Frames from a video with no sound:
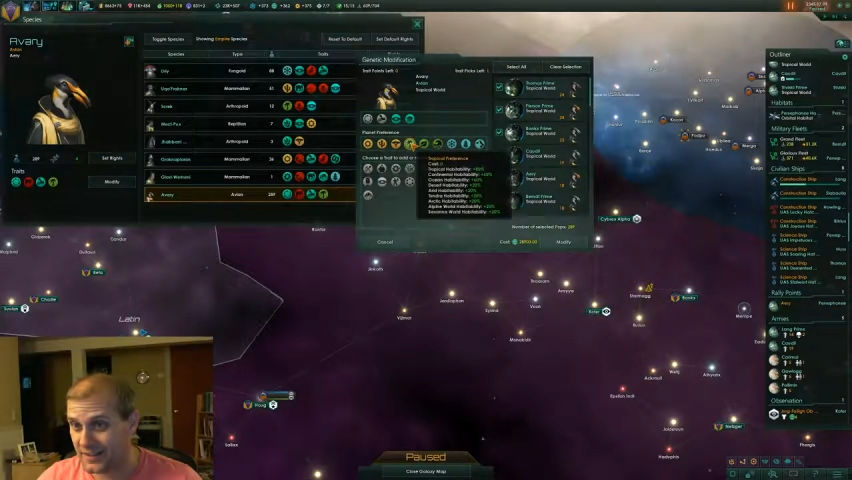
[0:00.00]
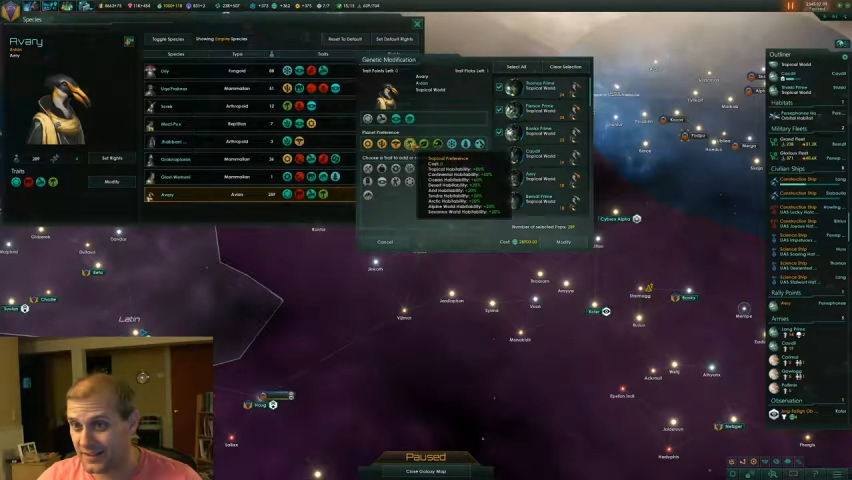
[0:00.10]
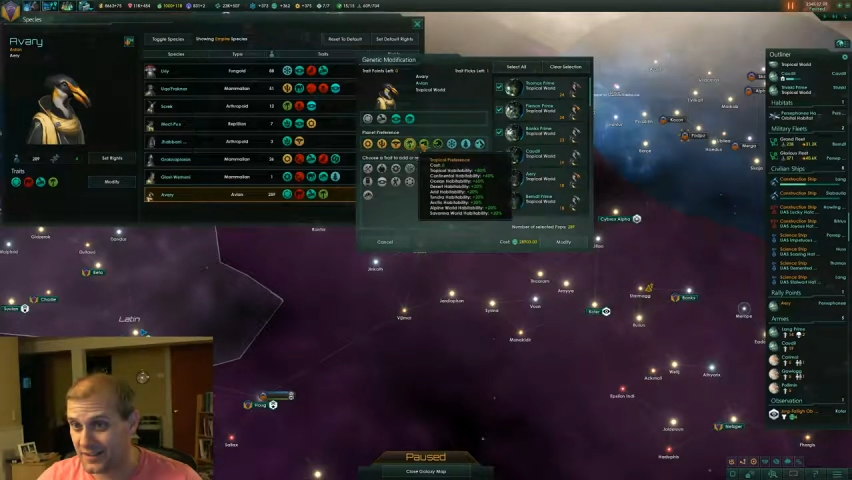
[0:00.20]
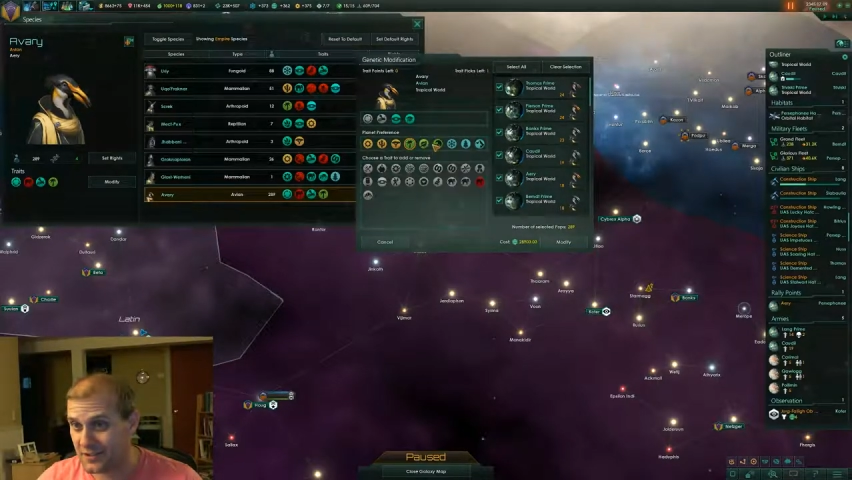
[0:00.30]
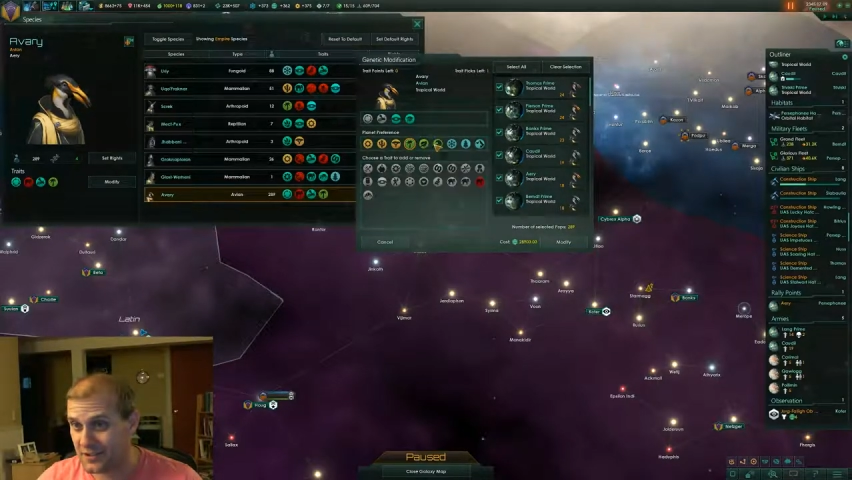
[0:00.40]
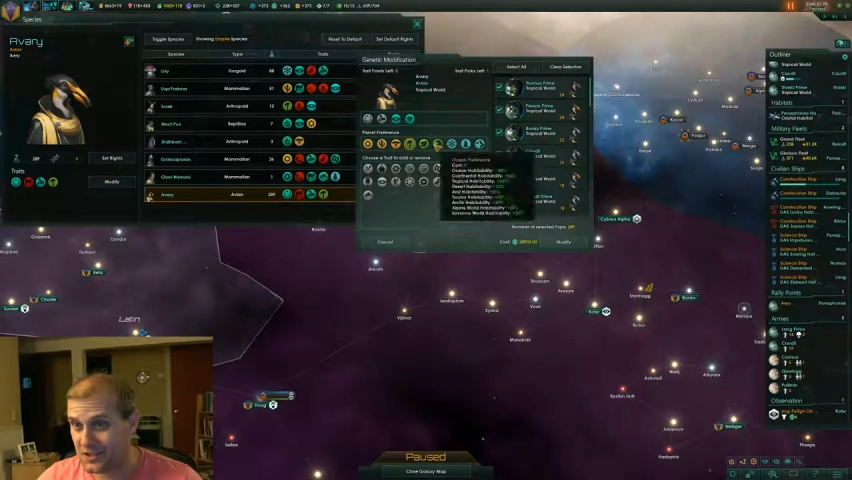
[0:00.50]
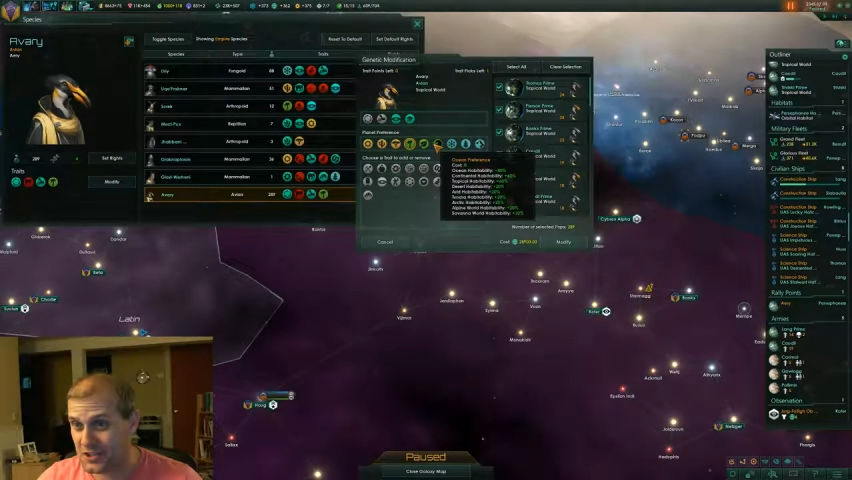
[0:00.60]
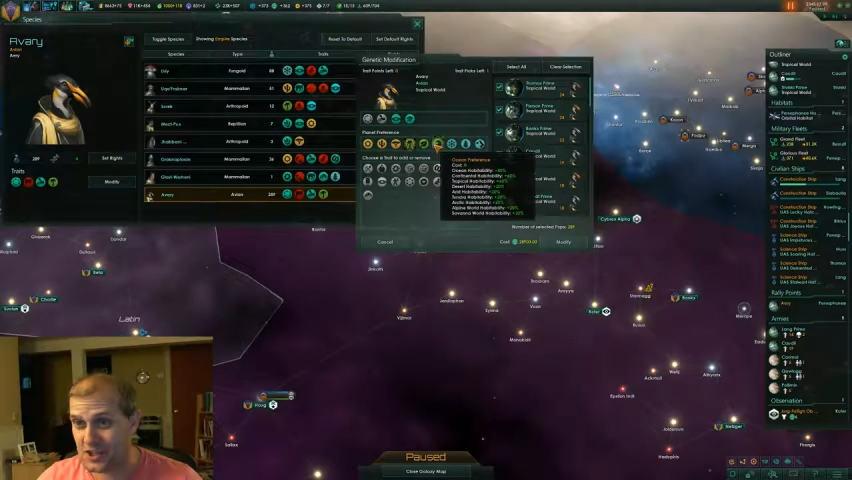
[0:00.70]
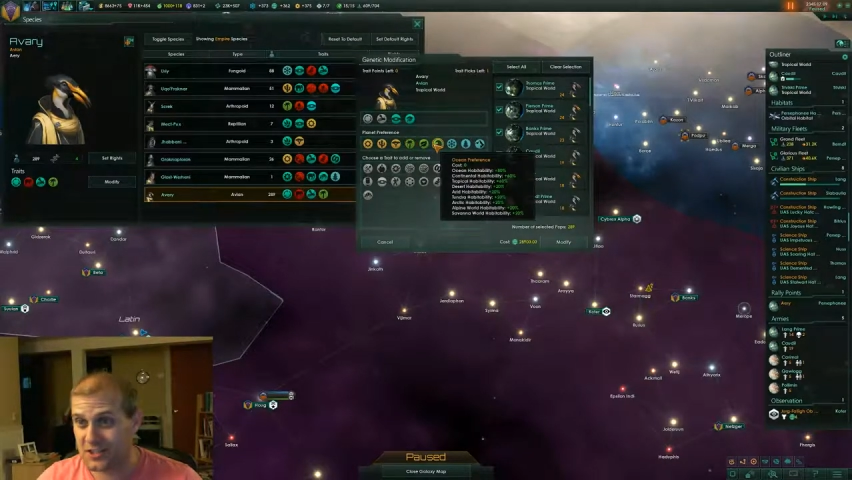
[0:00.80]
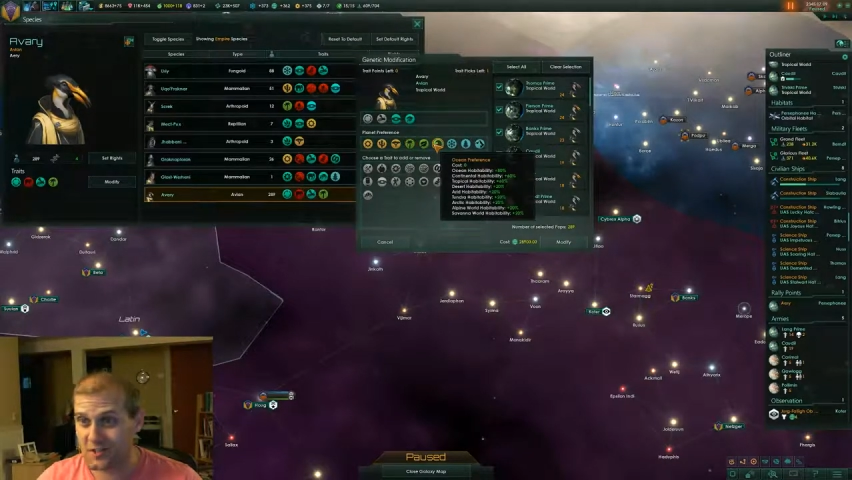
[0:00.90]
you can
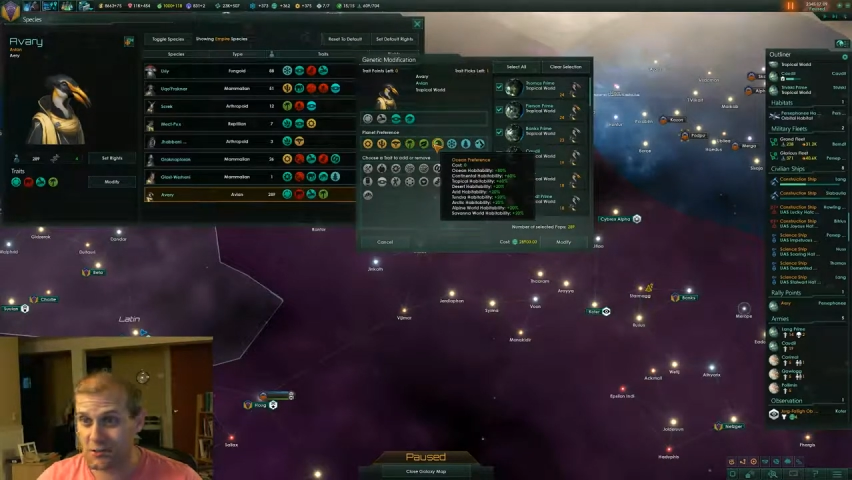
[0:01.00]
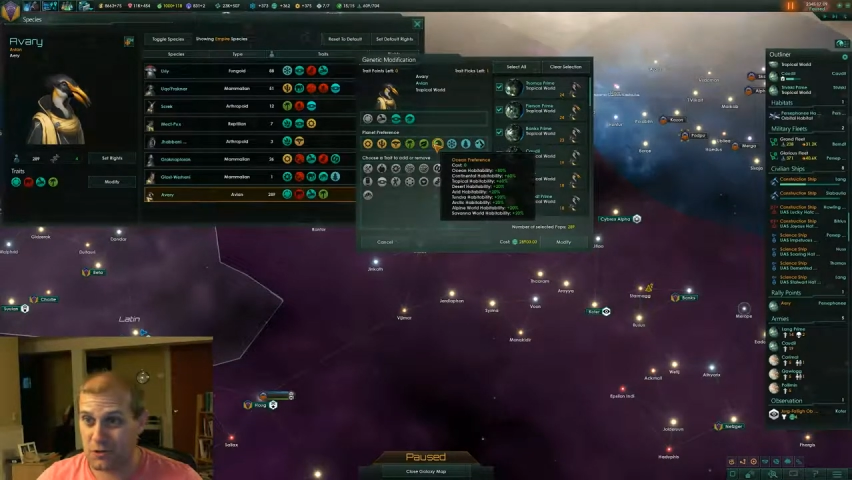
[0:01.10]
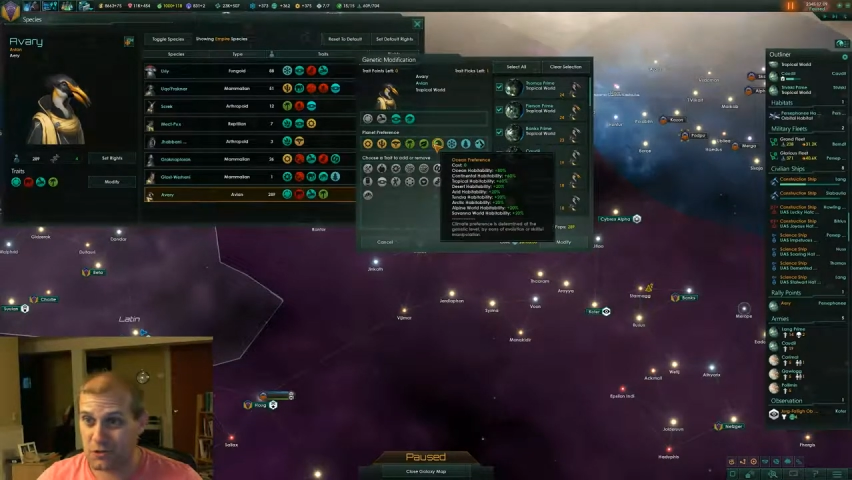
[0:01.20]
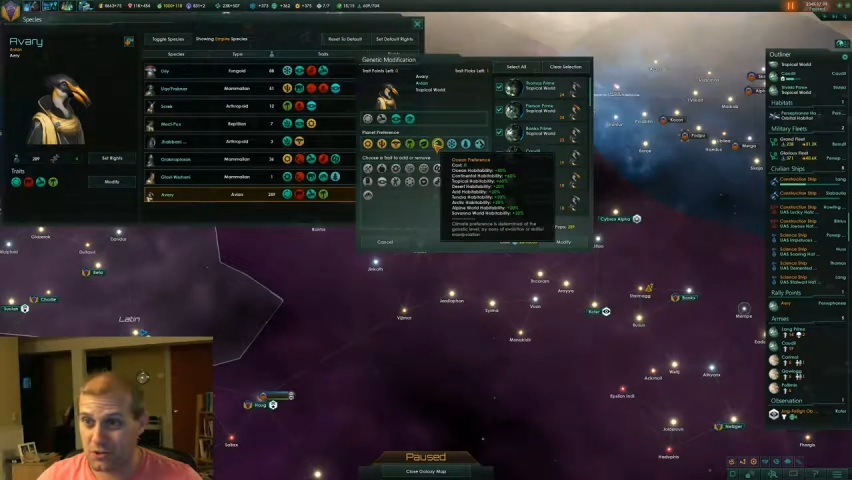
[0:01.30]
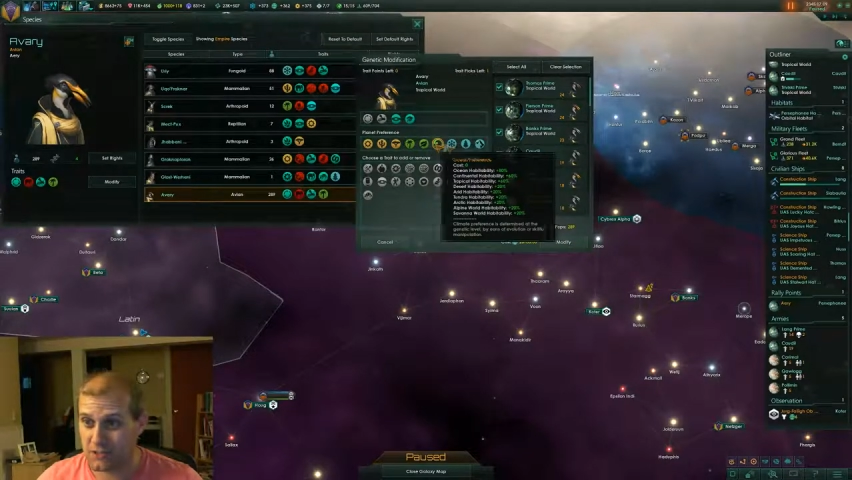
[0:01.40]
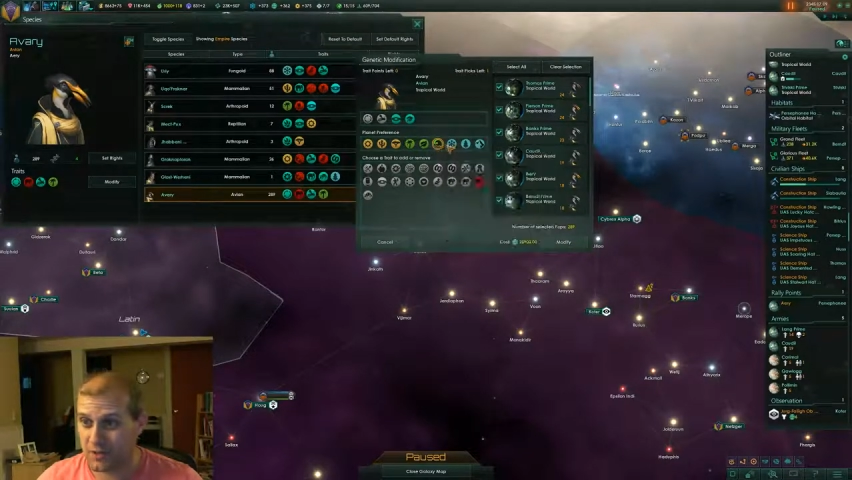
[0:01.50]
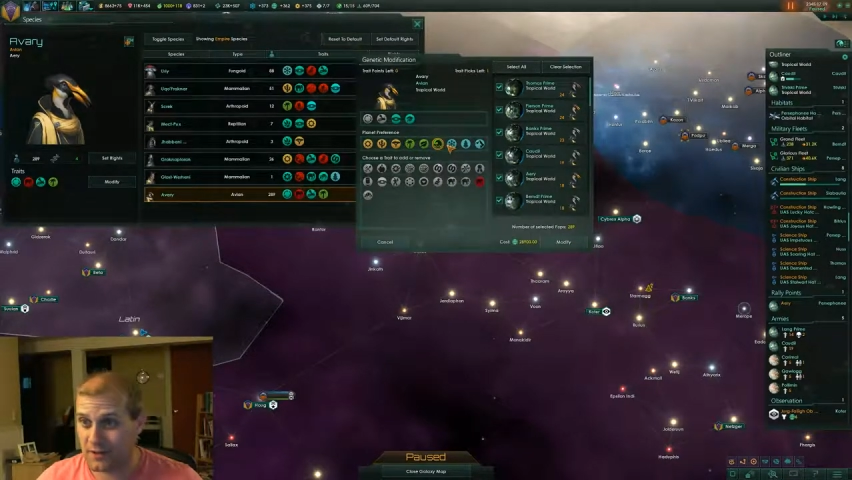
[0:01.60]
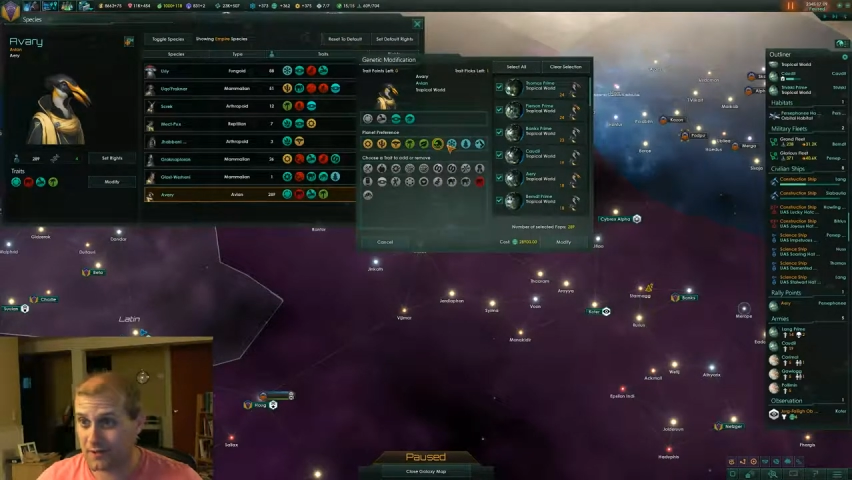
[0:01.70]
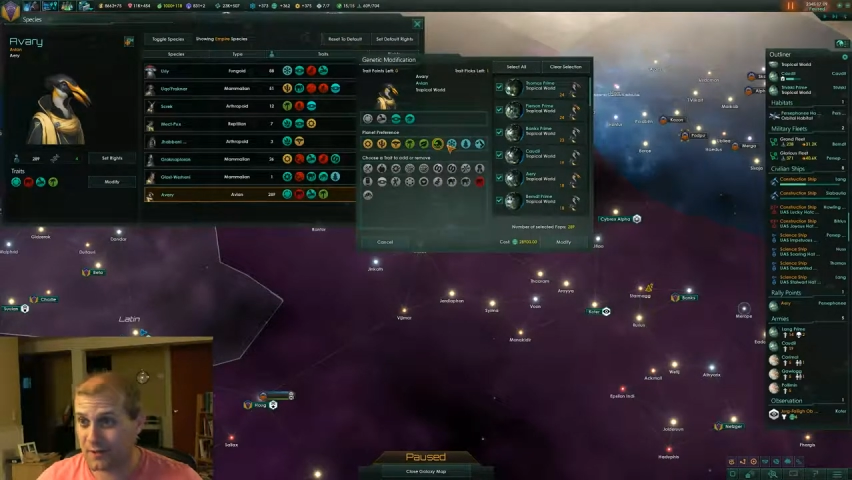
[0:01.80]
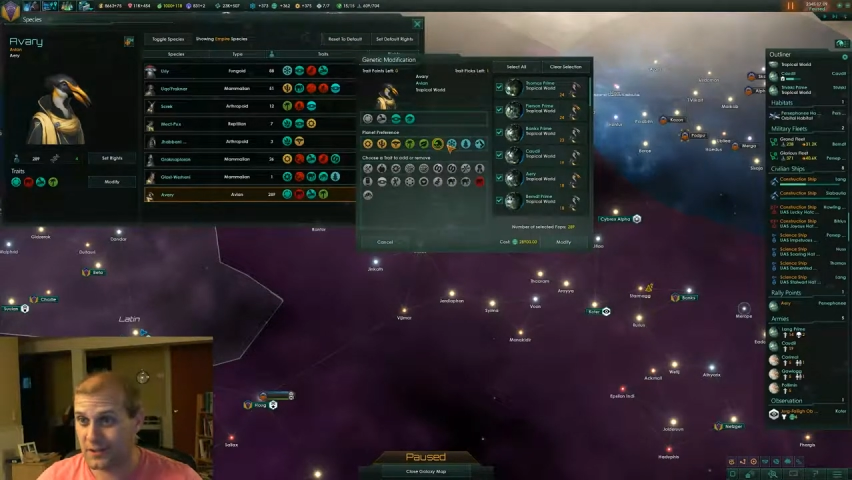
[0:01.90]
change it to an ocean
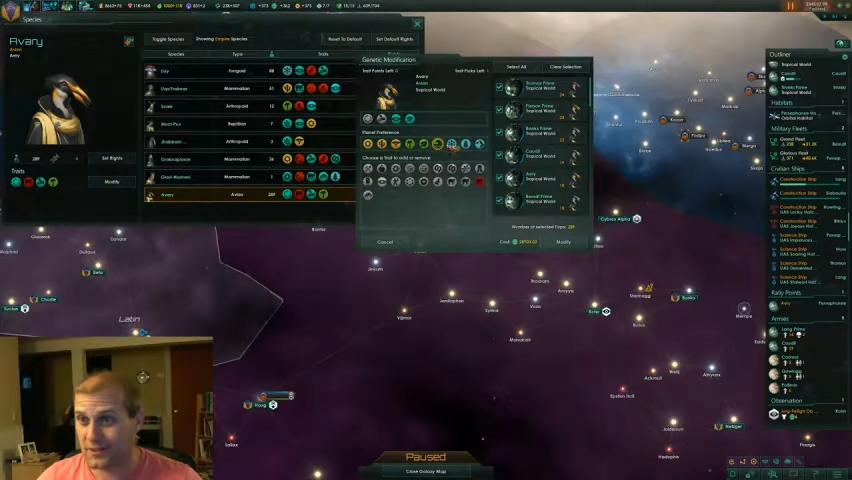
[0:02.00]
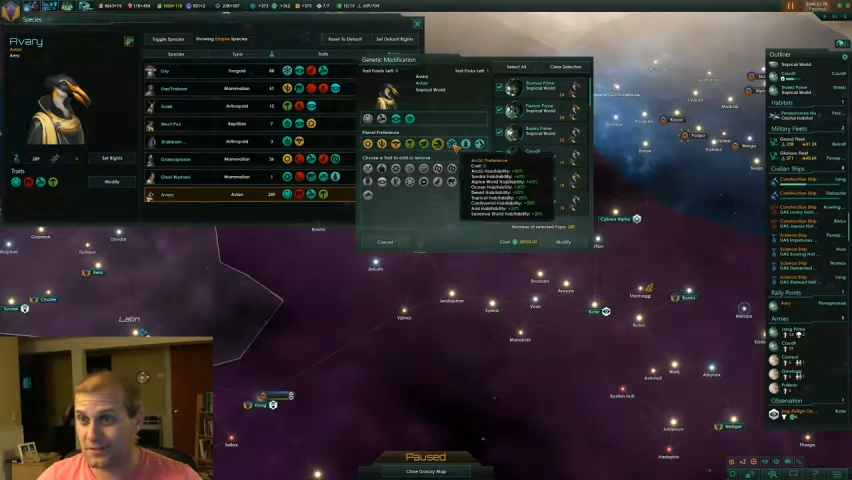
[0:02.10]
preference